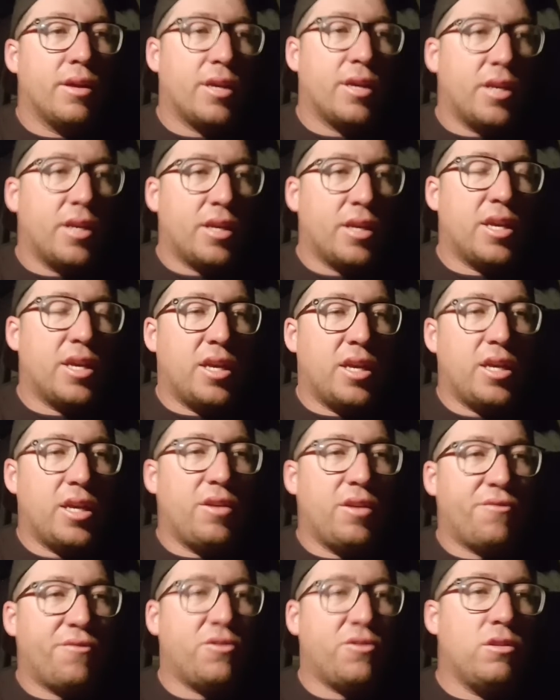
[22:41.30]
If
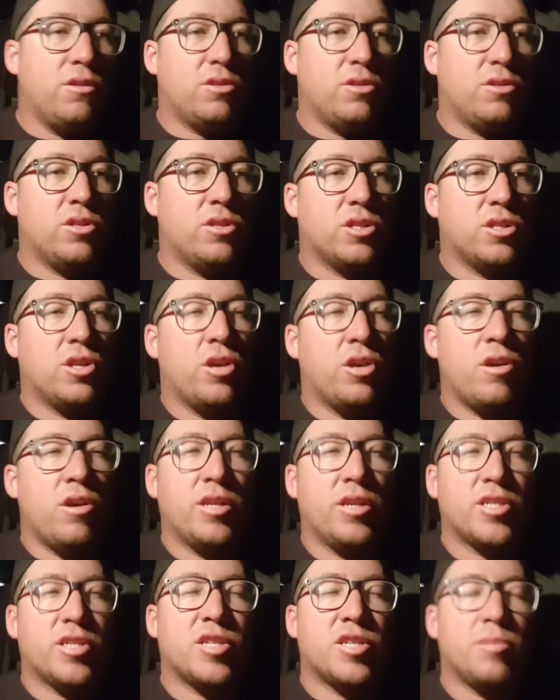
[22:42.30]
you
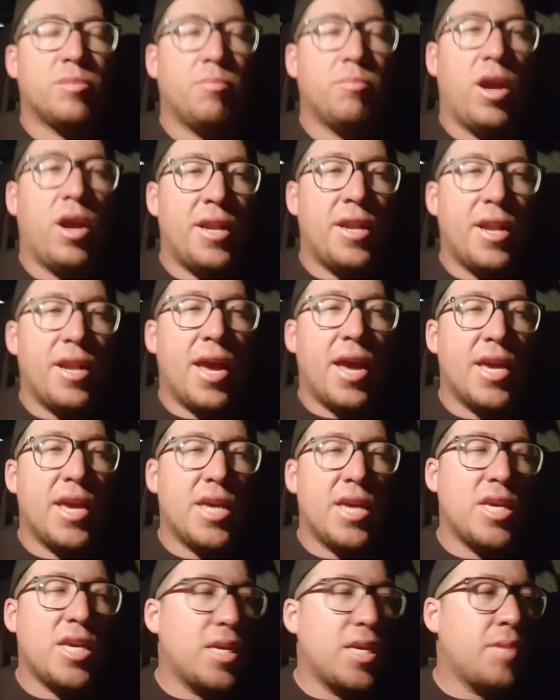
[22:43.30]
search my
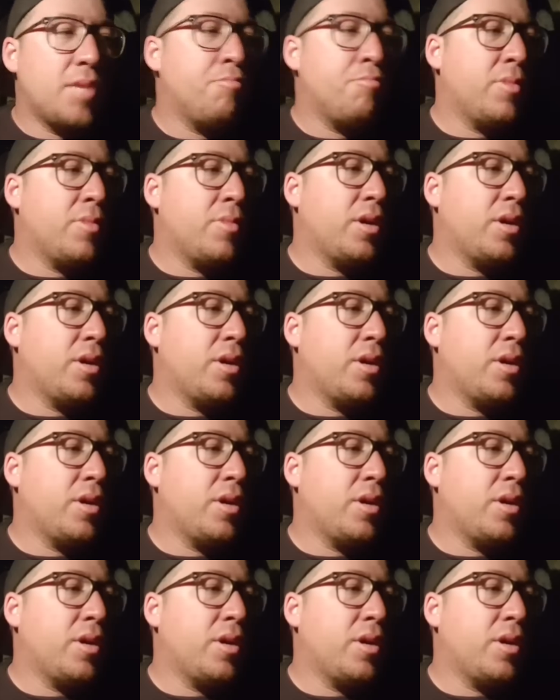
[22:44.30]
name,